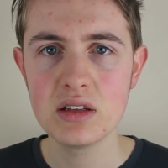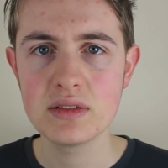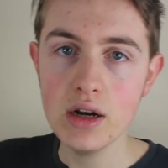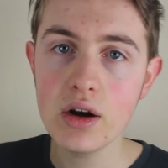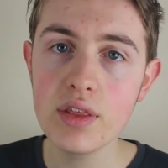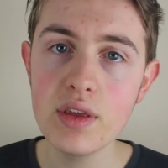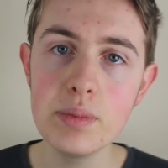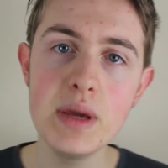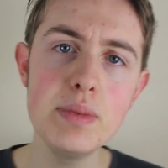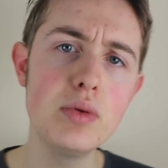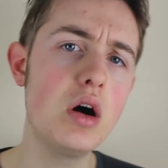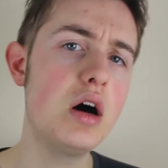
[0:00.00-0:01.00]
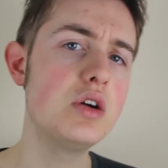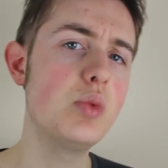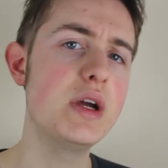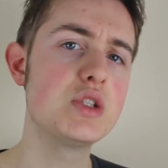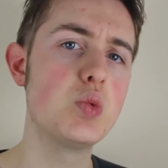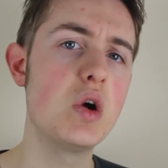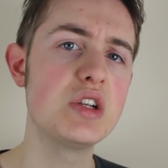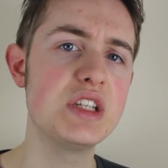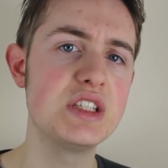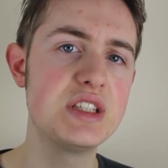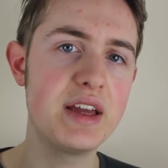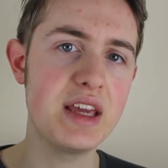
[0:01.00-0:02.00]
Another thing people always want
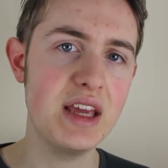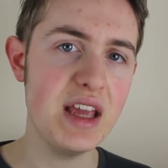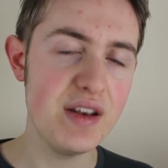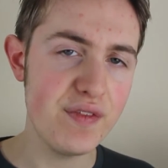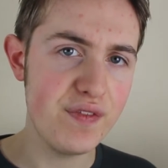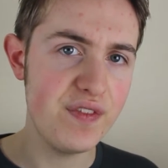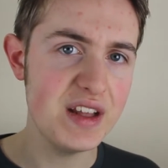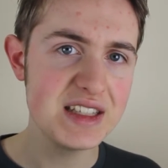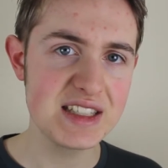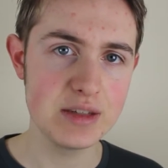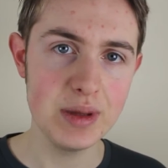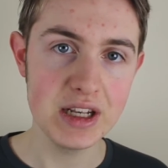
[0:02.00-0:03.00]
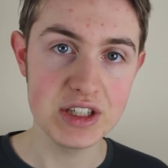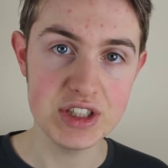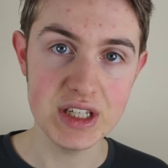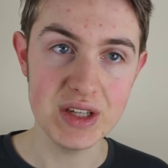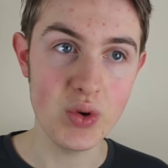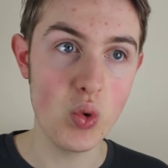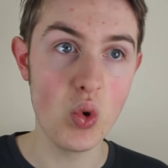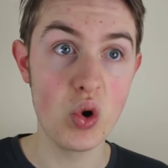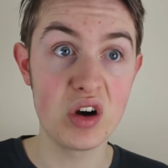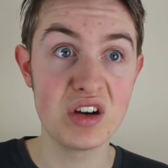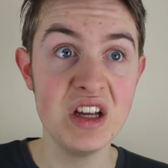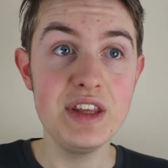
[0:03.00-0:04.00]
is like invincibility,
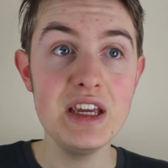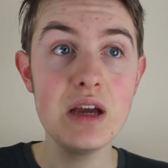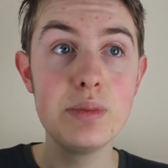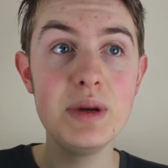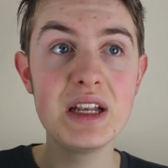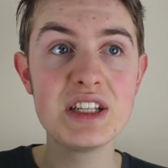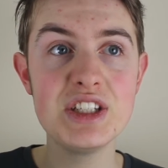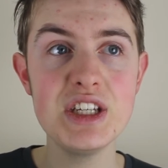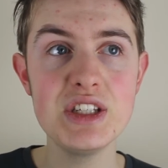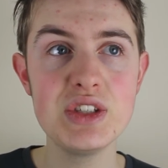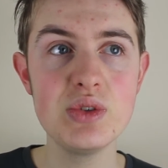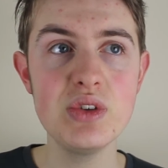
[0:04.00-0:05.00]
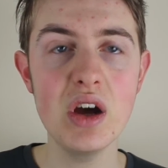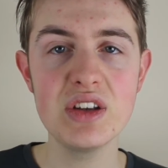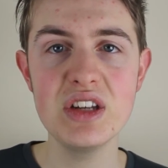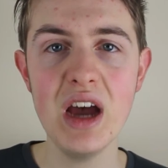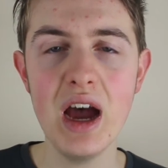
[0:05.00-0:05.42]
or the ability to not die.